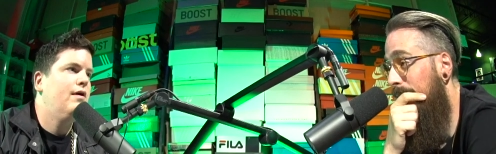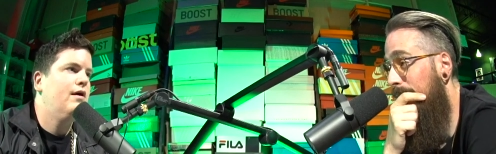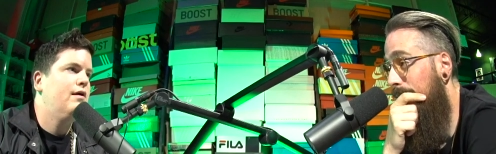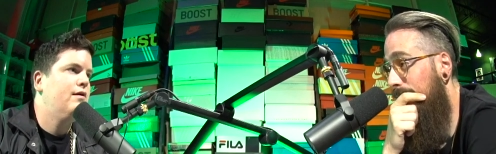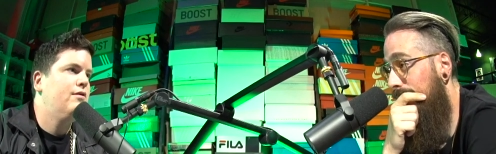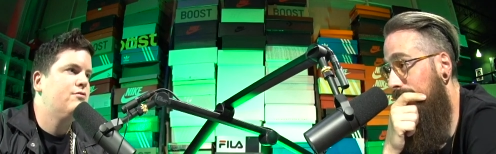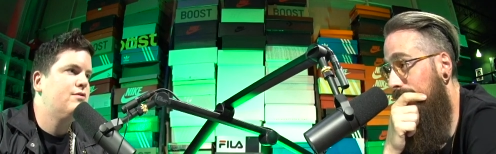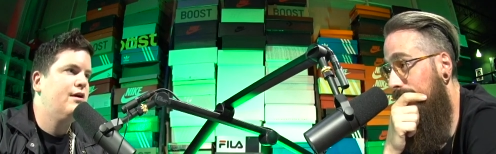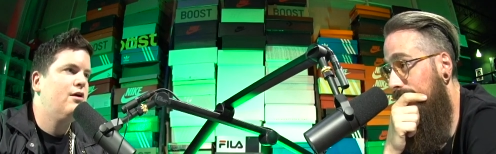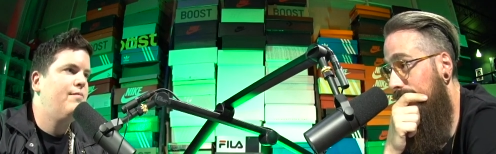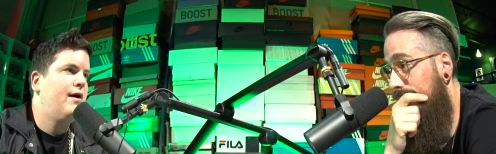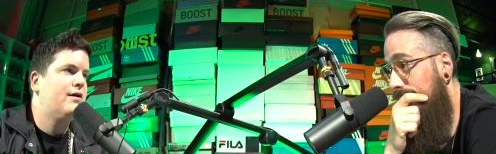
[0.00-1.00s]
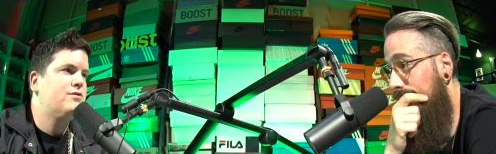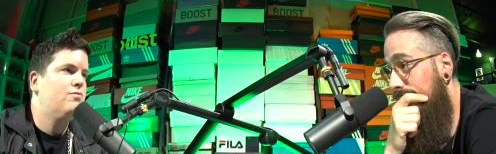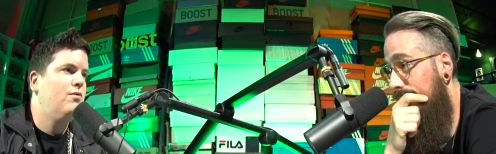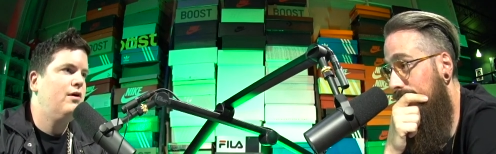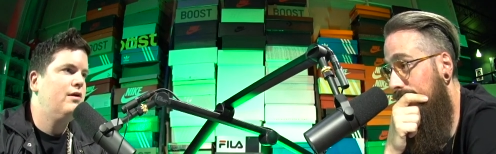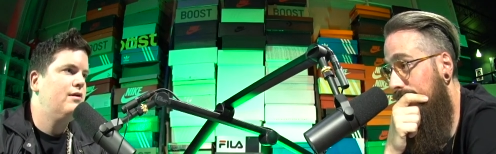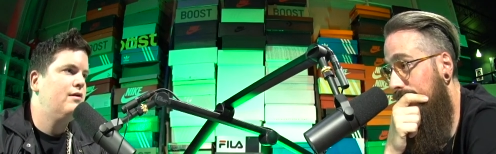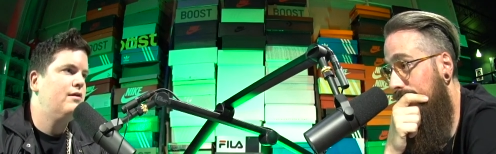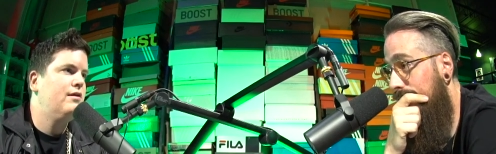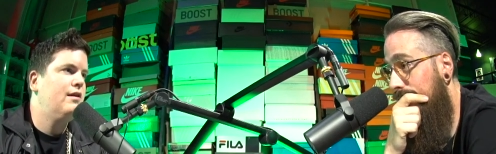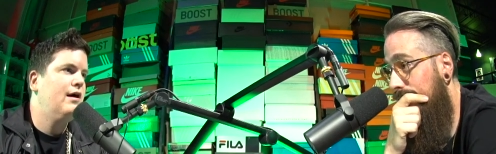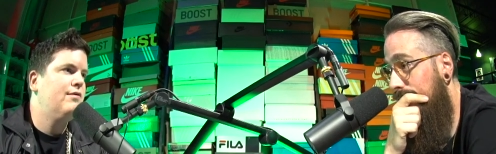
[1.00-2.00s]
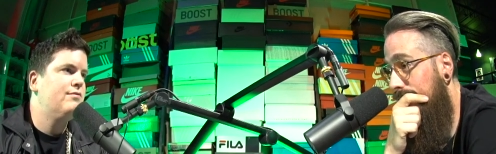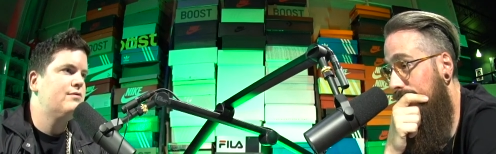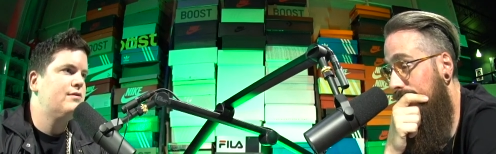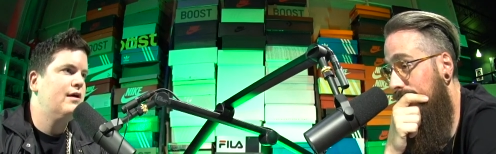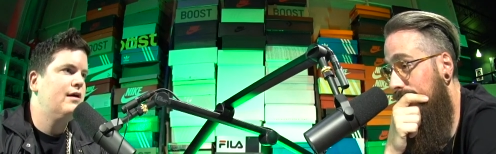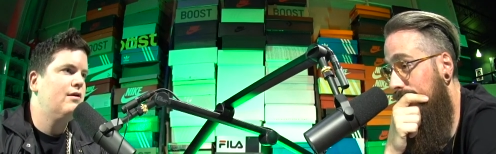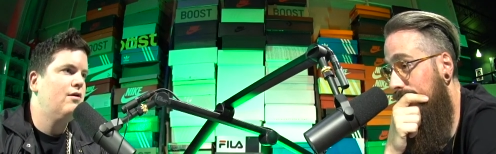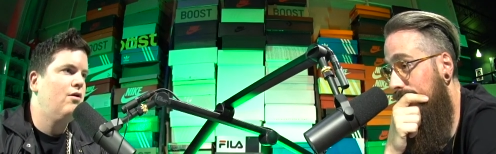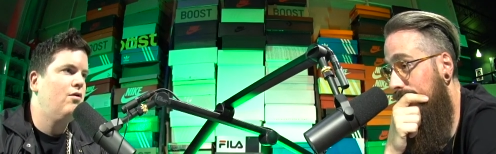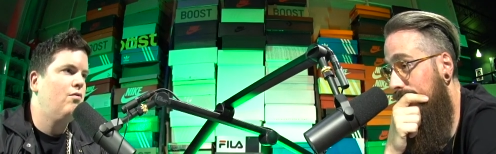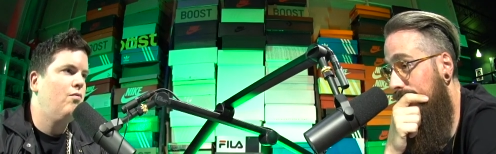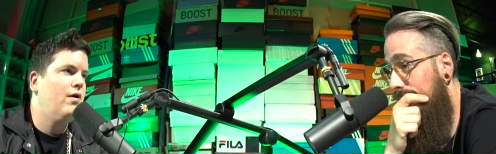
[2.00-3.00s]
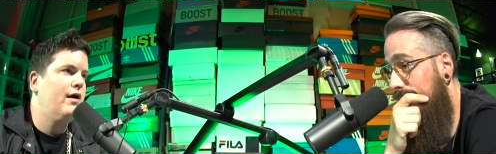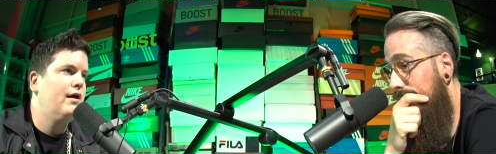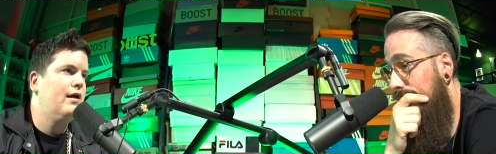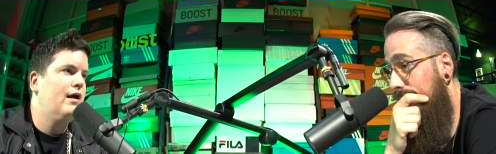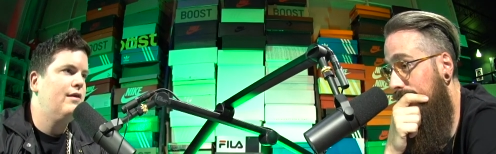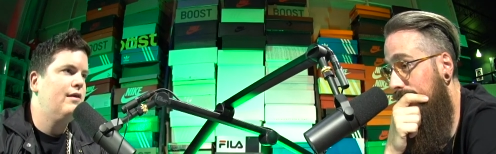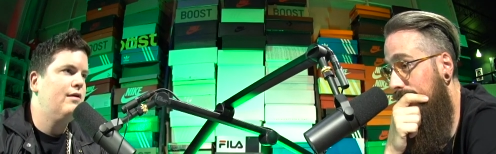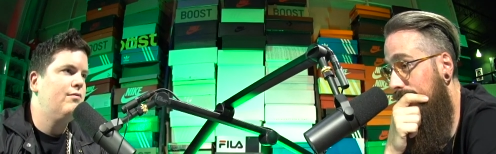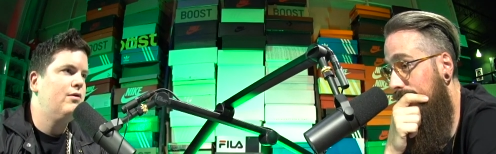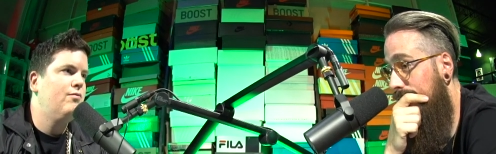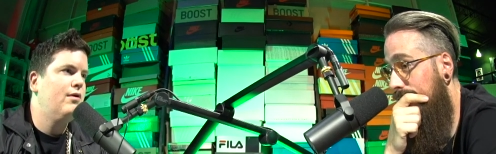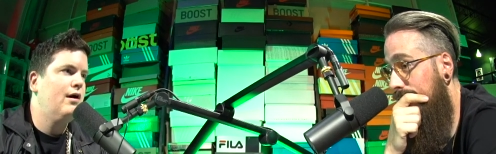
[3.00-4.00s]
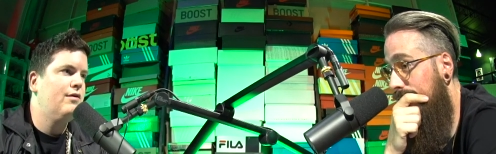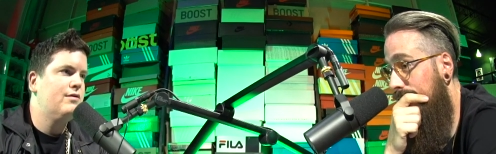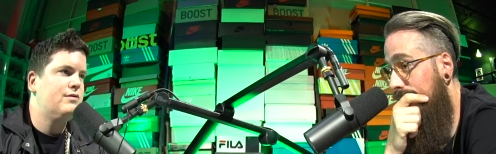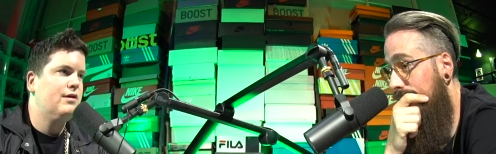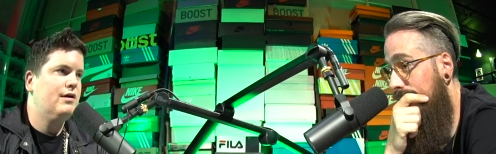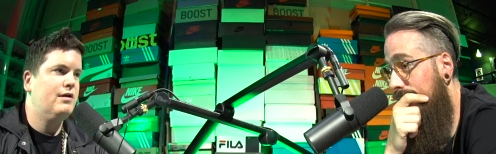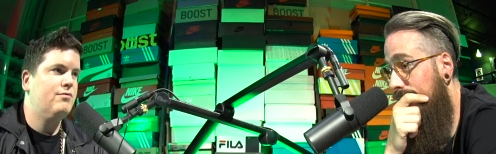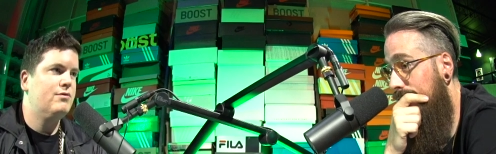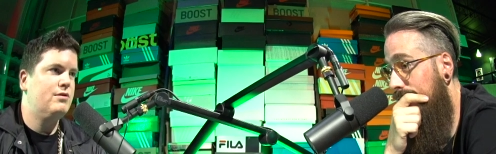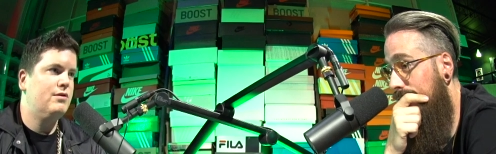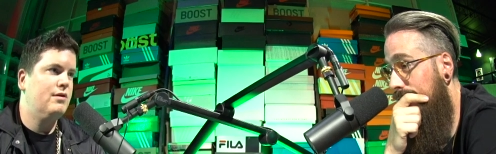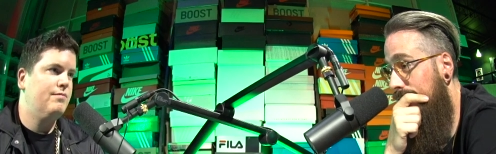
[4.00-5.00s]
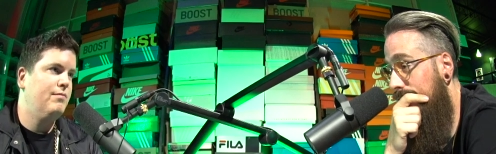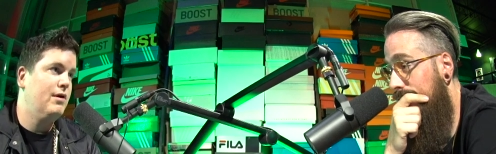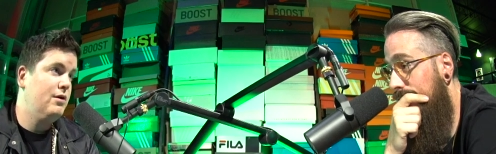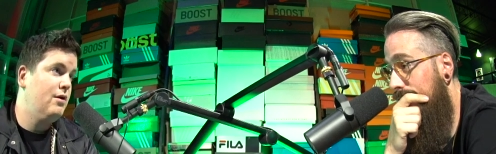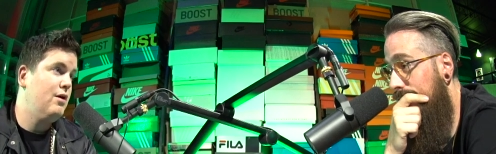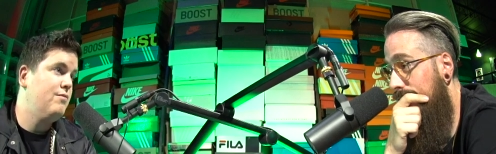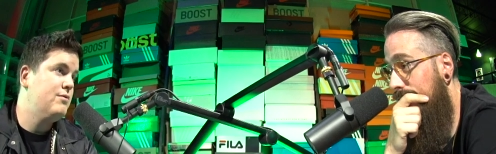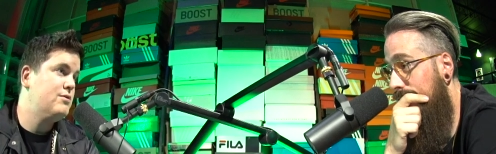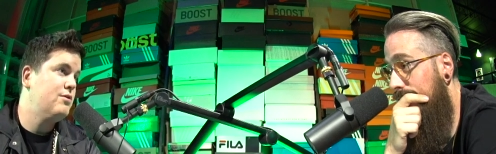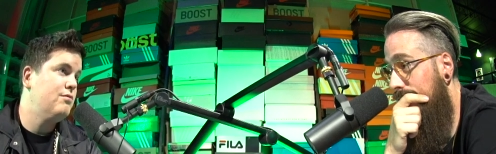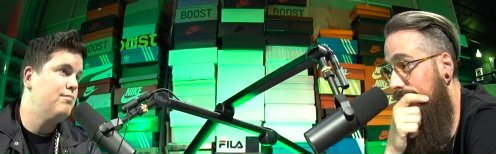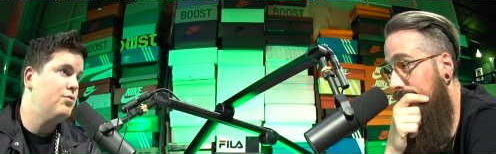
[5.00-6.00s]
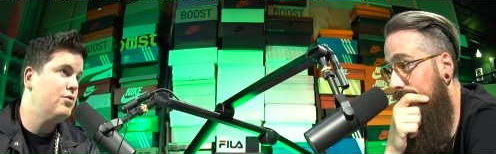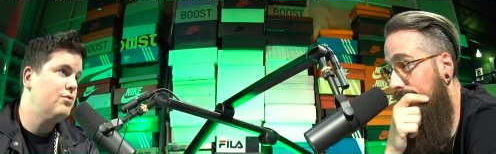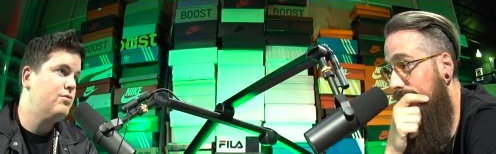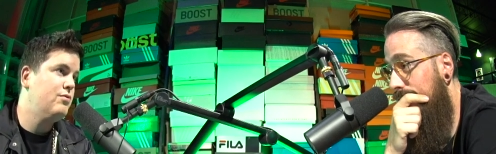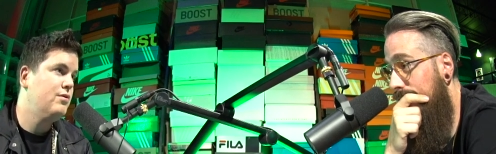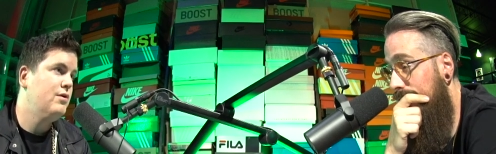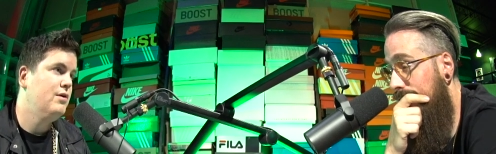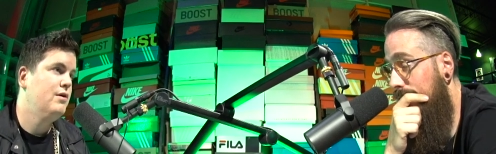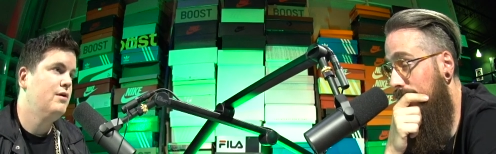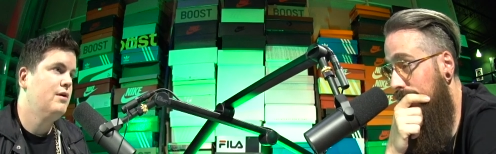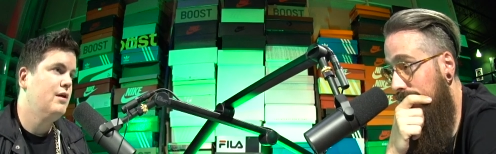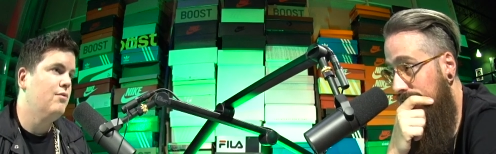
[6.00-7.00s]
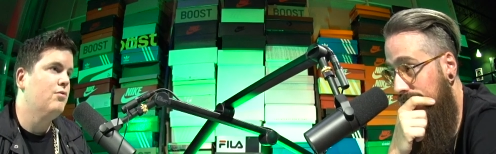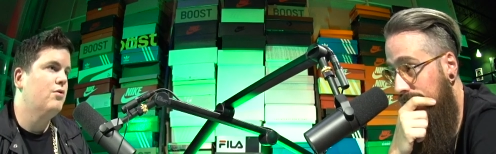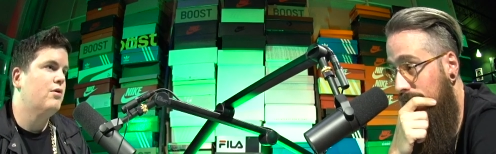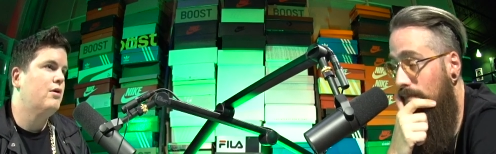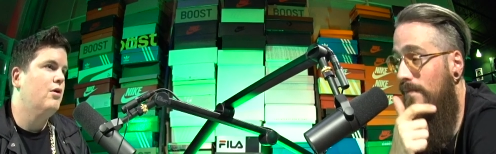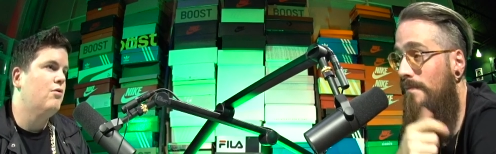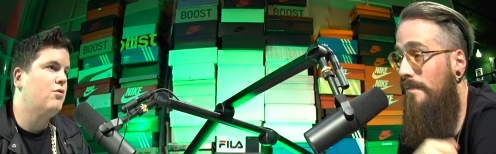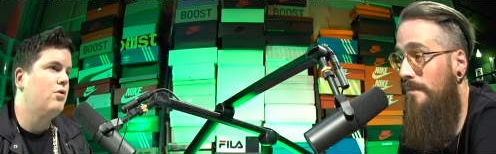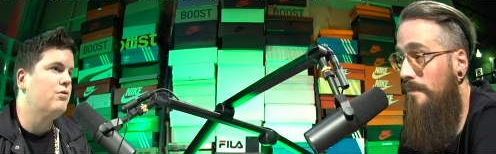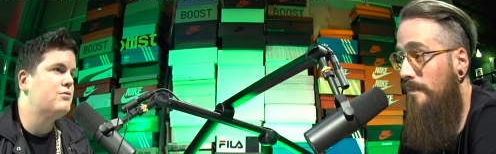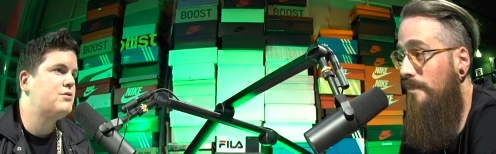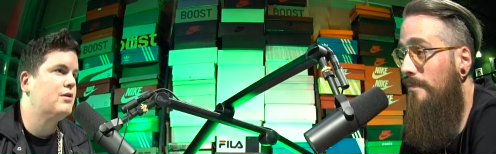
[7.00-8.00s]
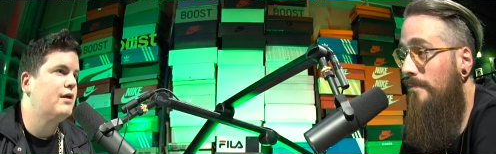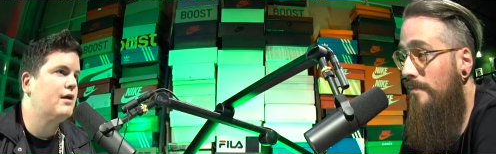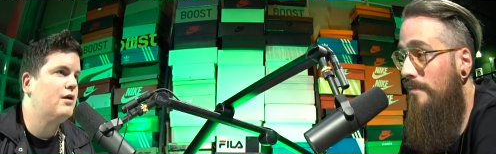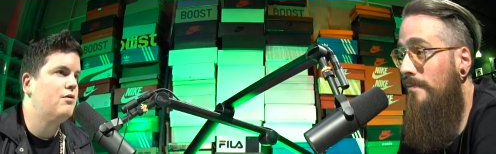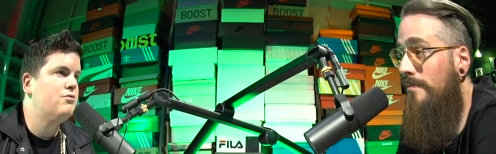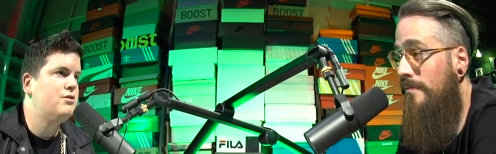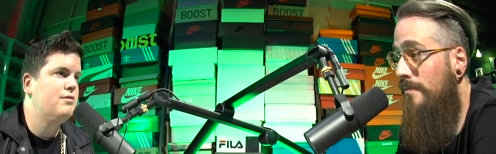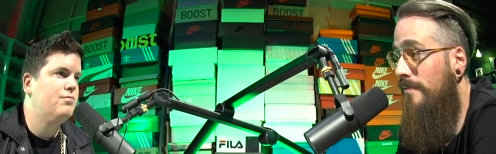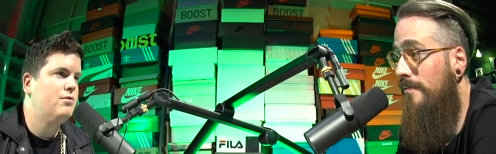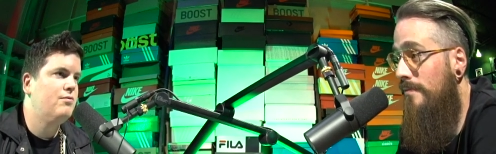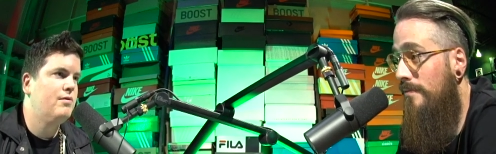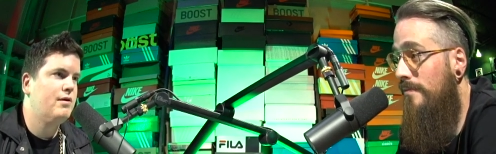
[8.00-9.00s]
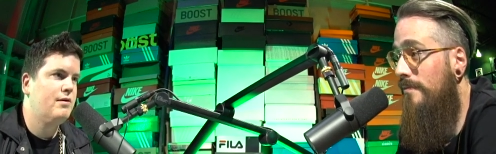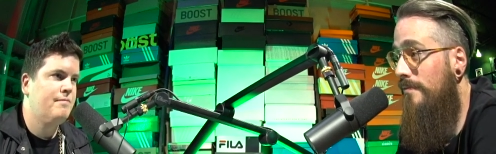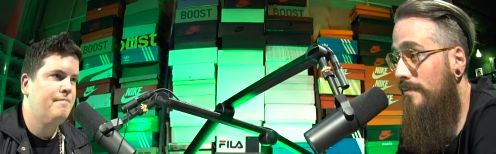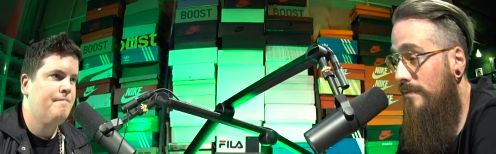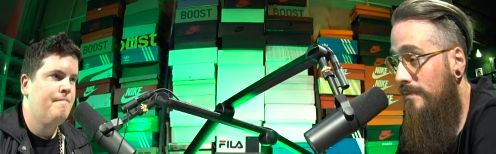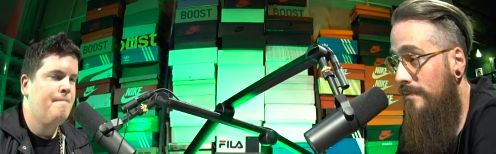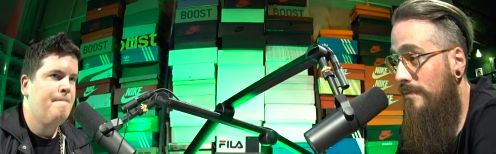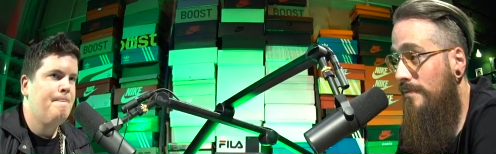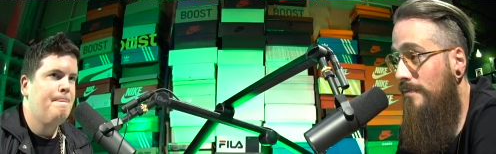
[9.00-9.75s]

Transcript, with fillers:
Speaker 1: uh, there's an Air Max one that was like all white, and then when you went out in the sun, it would the mud guard would turn blue. Mm-hmm. It would look, you know, close to like an OG blue one. Mm-hmm.